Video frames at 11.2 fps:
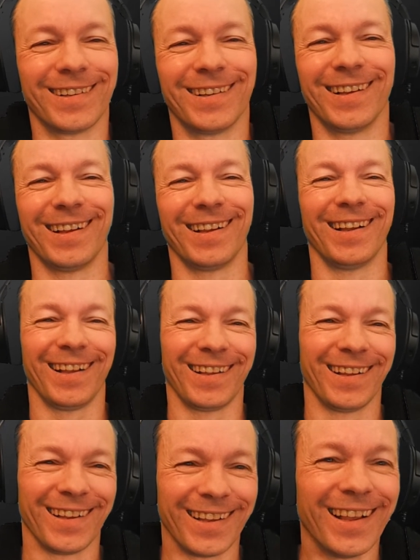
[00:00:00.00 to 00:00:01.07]

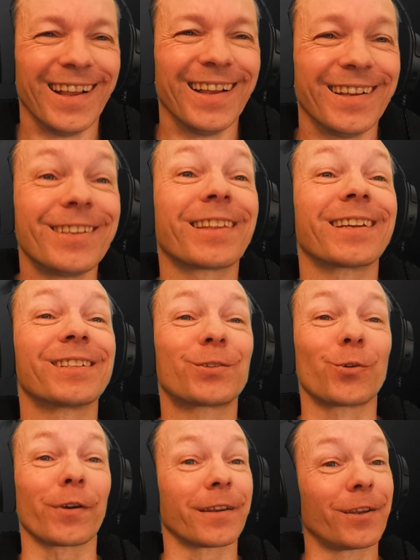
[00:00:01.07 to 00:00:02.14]
You think he
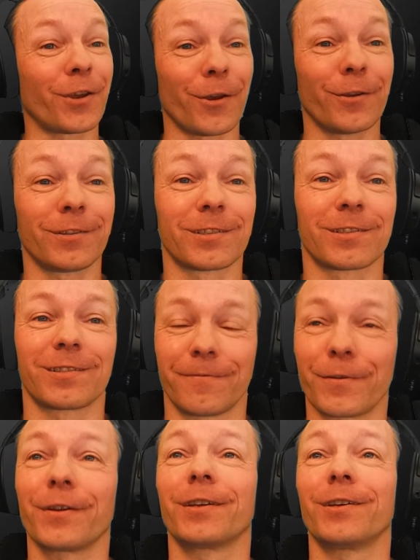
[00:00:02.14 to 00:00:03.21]
saw a ghost?
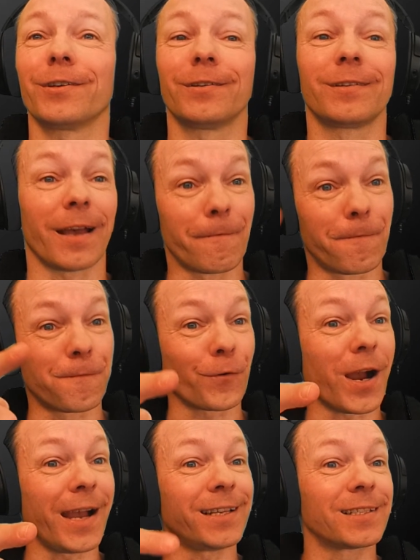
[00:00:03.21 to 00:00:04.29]
Very good.
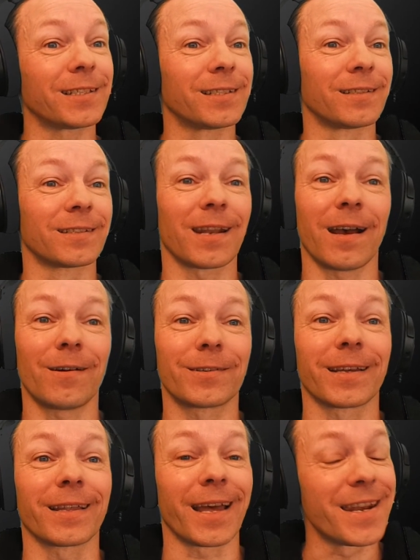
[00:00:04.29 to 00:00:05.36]
Frightened,
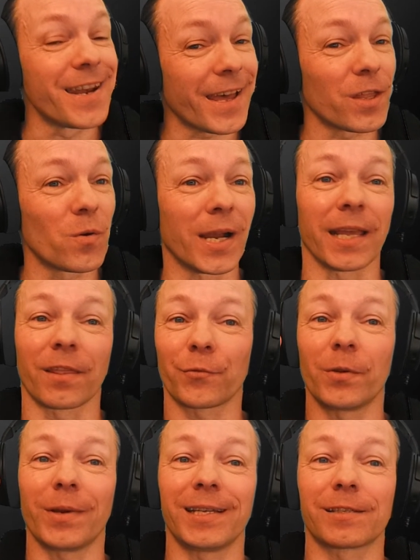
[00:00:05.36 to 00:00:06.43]
louder. Another way.
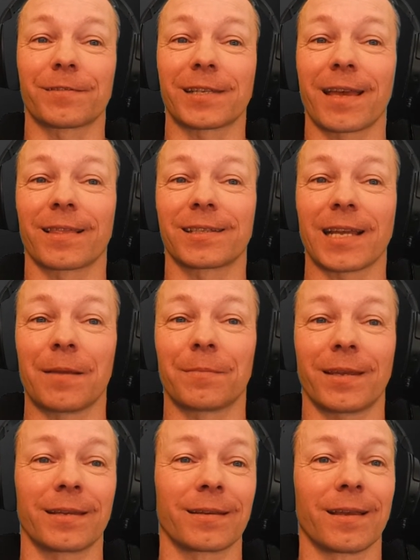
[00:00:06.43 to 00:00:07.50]
3 ways of saying the same
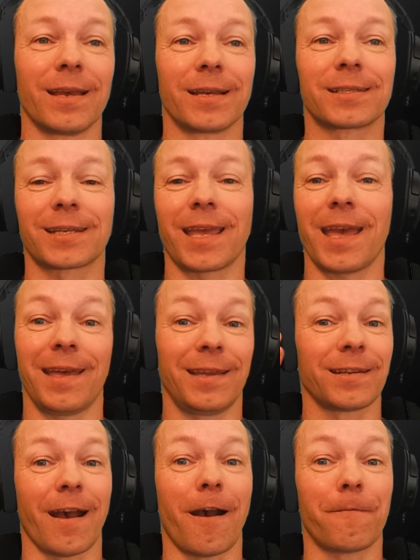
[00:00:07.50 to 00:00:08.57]
thing.
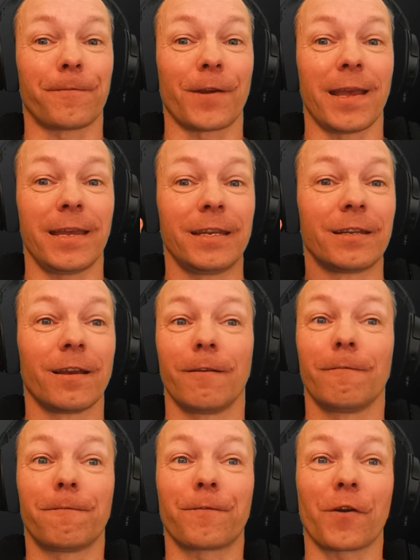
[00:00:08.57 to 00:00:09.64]
Scared, afraid,
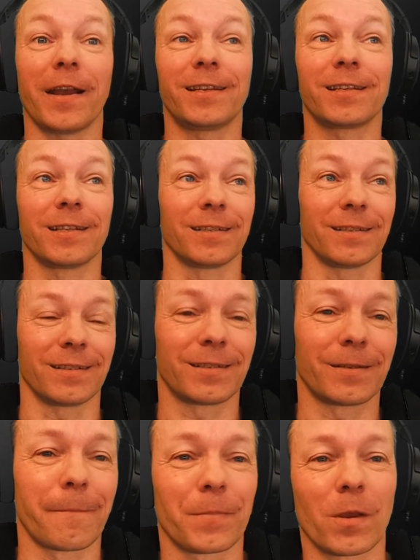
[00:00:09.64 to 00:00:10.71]
frightened.
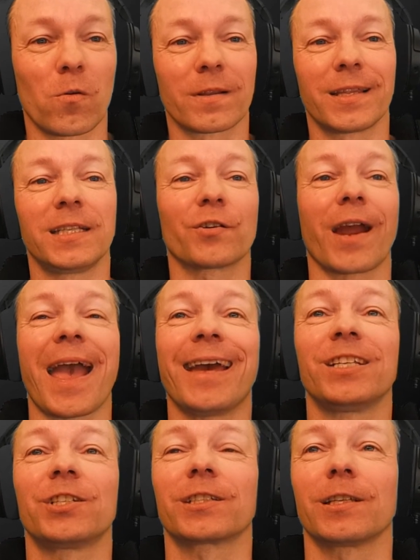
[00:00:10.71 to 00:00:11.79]
All of these are
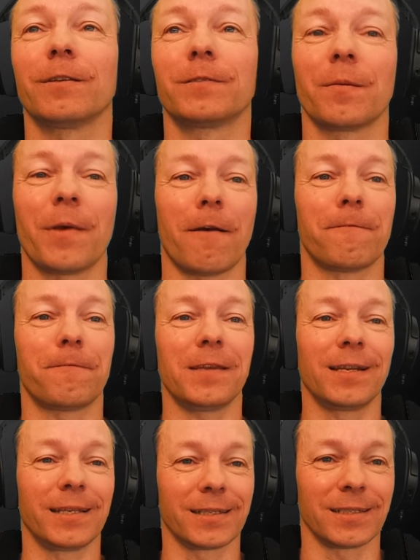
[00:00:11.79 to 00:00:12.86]
adjectives about
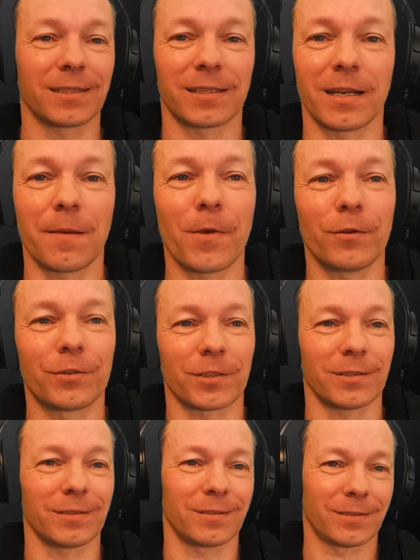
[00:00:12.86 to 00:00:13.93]
feelings and
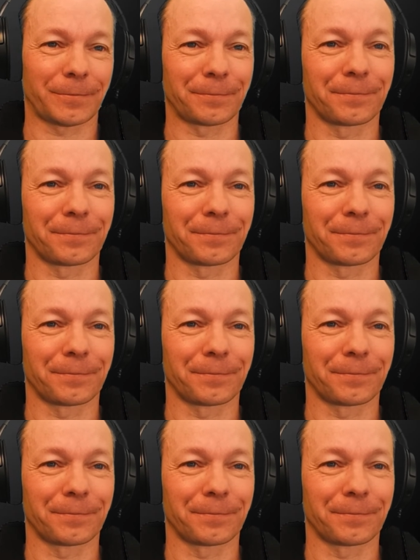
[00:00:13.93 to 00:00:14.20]
emotions.